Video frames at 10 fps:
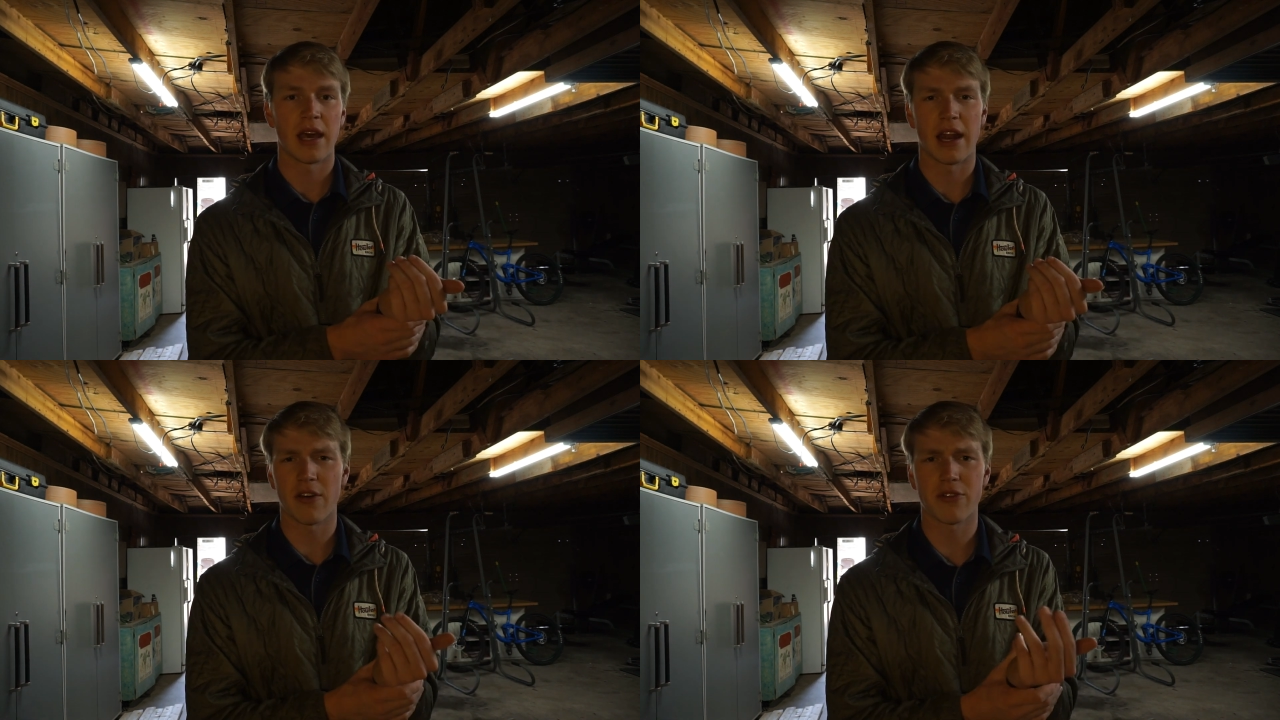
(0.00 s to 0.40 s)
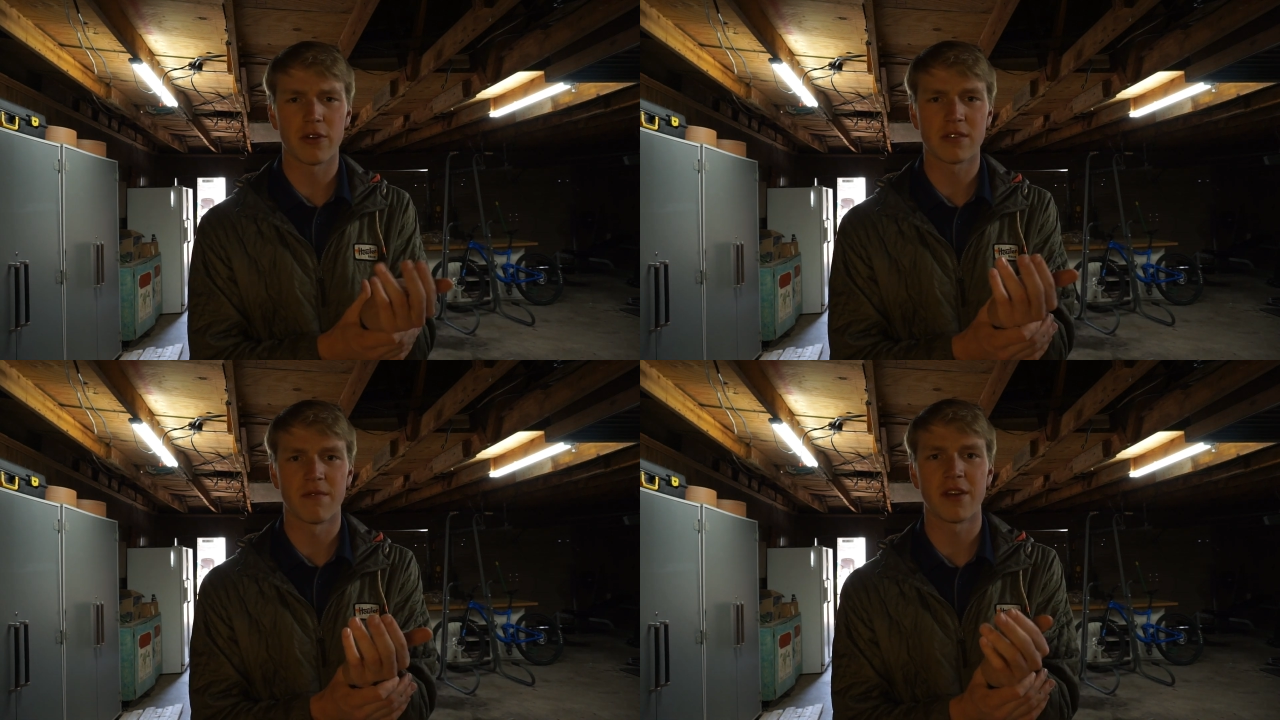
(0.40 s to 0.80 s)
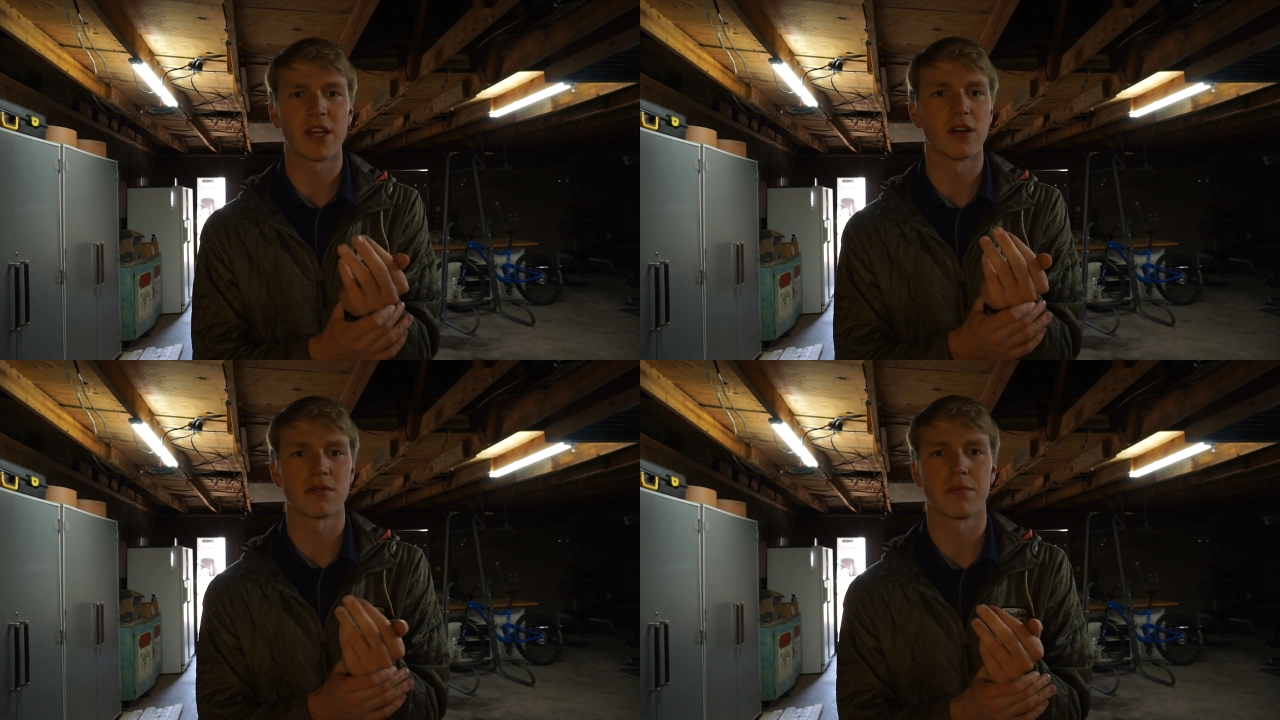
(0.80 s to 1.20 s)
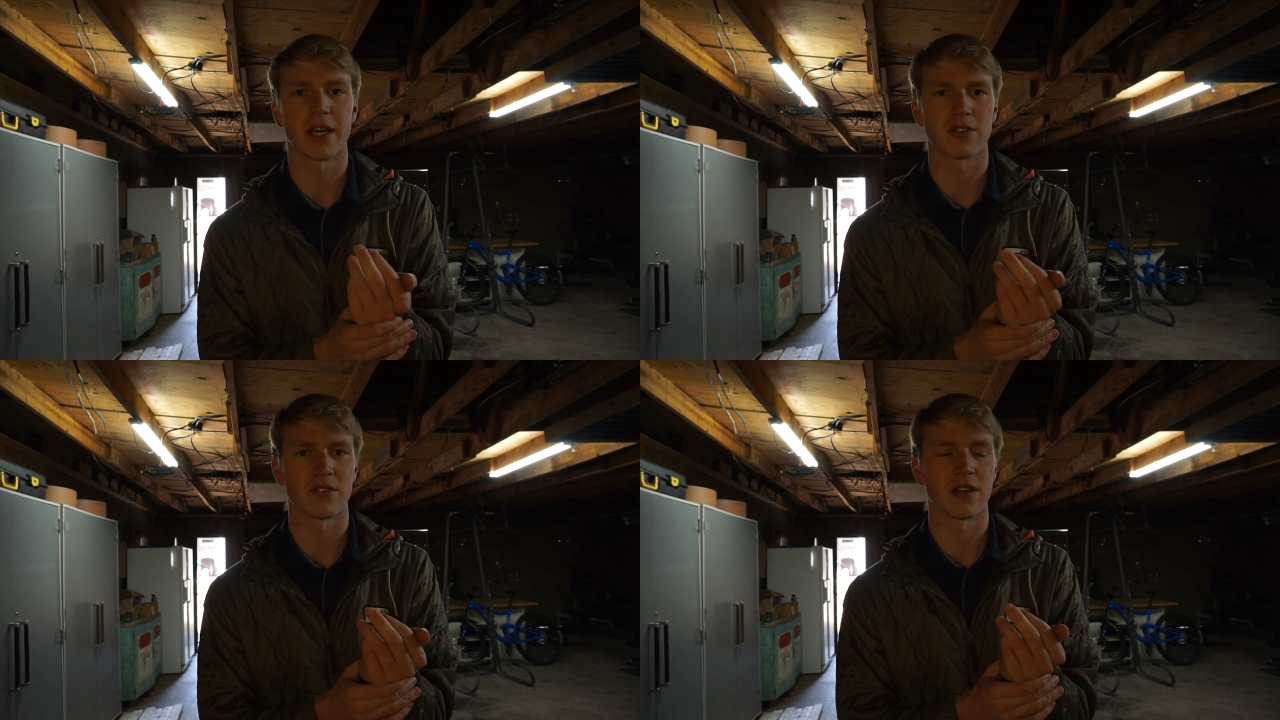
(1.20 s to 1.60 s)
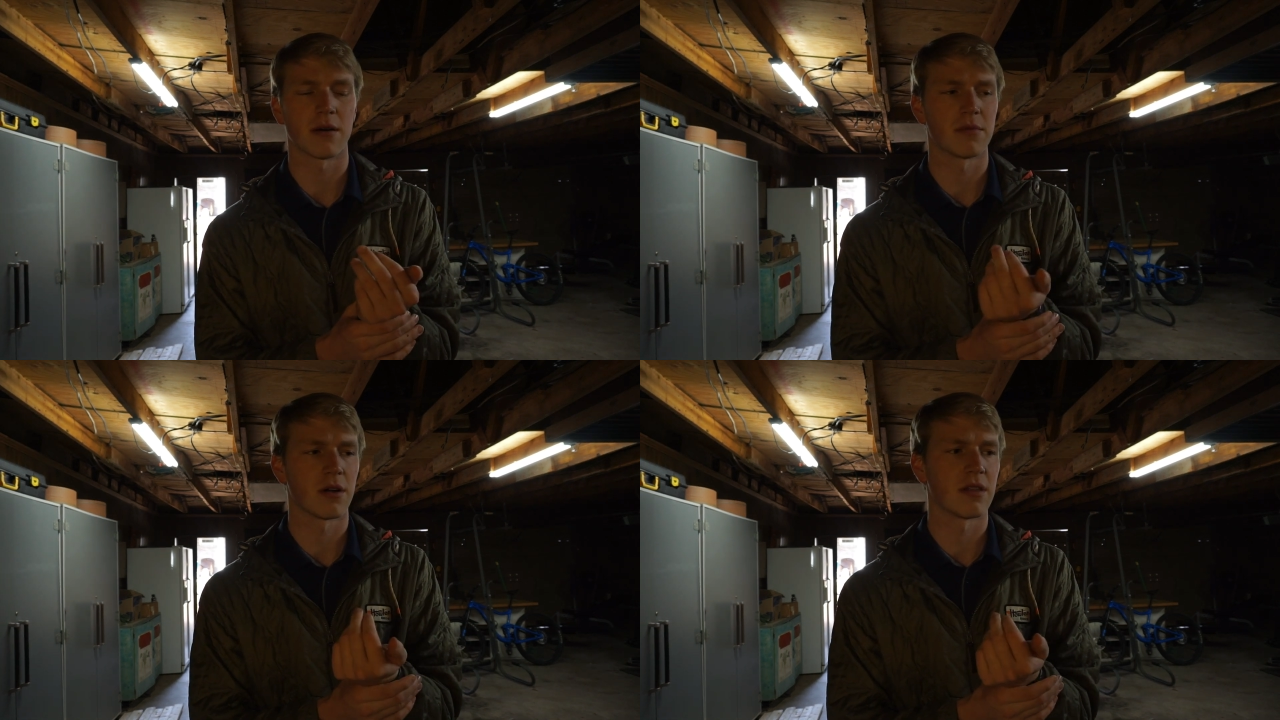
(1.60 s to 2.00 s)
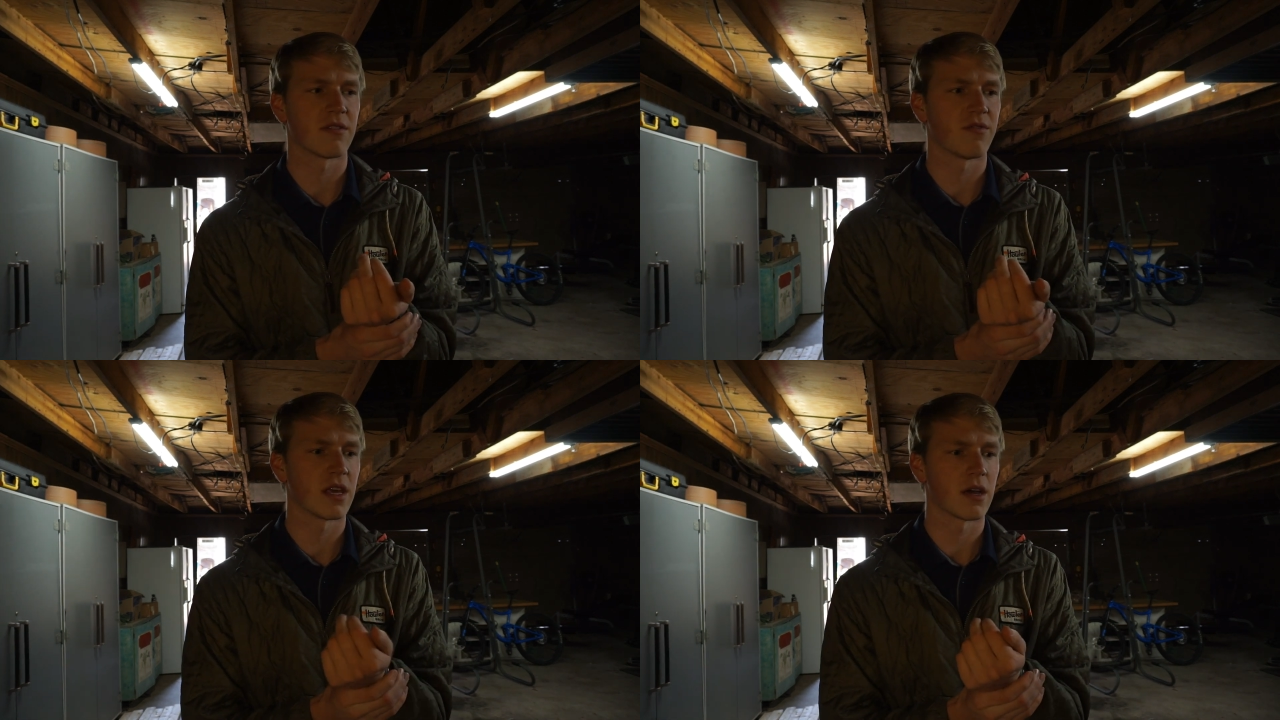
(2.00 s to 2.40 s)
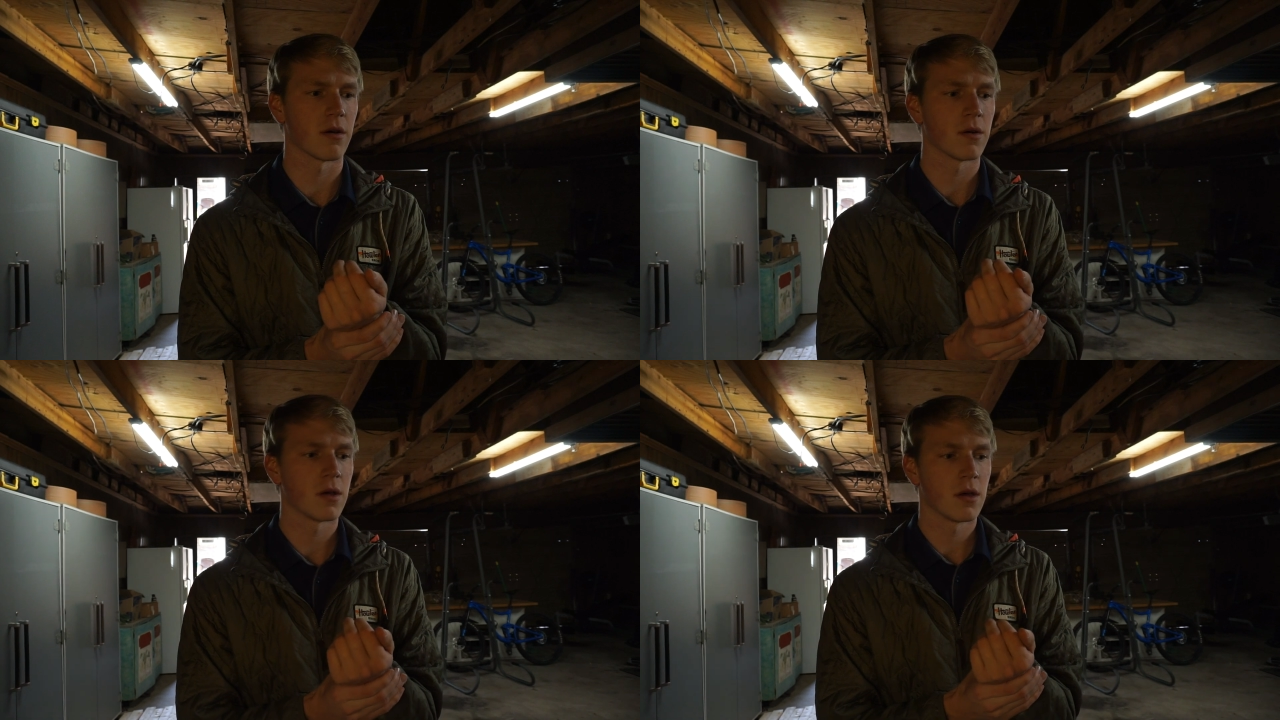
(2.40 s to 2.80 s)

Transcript: And I'll throw some videos and pictures up during this video.